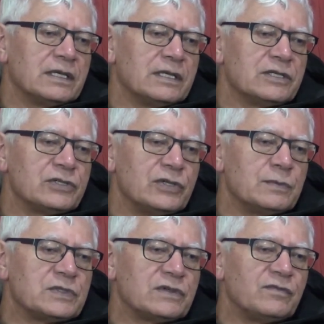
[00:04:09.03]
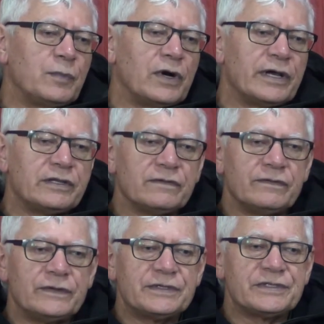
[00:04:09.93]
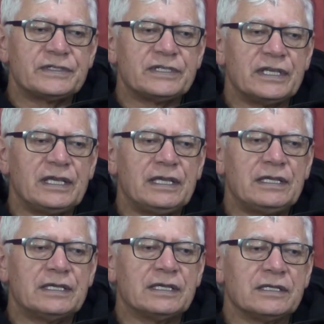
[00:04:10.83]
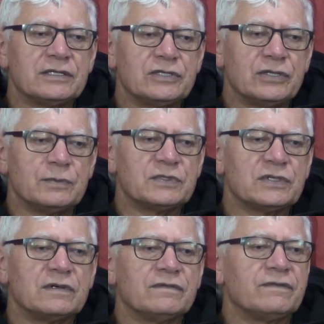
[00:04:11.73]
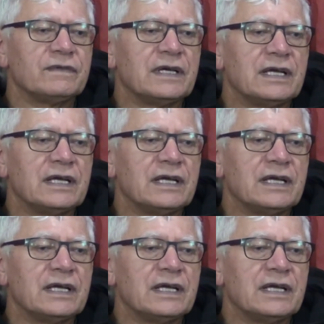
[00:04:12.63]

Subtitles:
in terms of biodiversity, in terms of